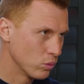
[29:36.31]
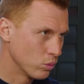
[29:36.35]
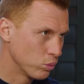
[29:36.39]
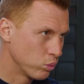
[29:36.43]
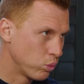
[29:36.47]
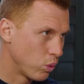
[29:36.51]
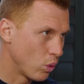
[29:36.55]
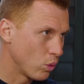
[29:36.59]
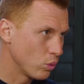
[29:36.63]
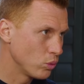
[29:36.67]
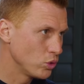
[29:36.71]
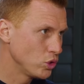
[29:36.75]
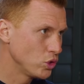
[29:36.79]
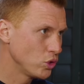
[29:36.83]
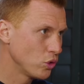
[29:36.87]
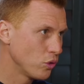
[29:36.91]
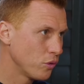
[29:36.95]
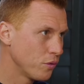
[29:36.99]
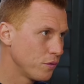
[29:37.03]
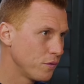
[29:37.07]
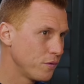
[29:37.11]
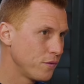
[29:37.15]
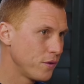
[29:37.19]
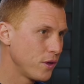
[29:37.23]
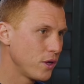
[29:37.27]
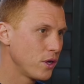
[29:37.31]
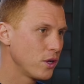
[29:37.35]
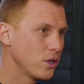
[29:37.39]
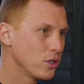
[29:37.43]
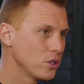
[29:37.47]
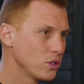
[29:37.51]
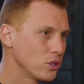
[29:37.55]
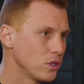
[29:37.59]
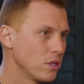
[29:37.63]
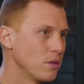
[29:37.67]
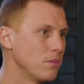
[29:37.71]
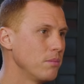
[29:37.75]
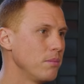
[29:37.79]
What was your
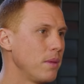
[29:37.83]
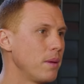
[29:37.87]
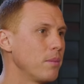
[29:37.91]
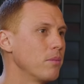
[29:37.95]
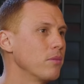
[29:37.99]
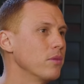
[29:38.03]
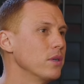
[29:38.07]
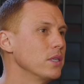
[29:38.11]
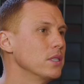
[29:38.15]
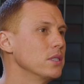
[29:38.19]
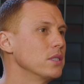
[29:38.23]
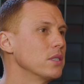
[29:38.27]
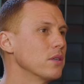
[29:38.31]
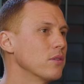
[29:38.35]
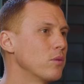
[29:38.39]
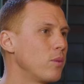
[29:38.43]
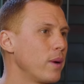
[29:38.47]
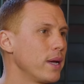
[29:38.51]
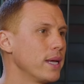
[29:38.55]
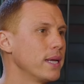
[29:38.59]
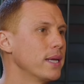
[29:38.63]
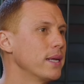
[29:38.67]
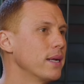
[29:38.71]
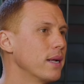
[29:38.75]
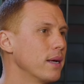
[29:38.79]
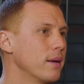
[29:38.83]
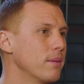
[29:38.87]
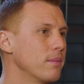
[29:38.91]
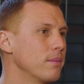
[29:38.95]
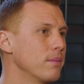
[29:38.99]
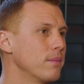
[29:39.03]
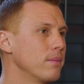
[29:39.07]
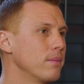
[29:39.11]
first memories of waking up?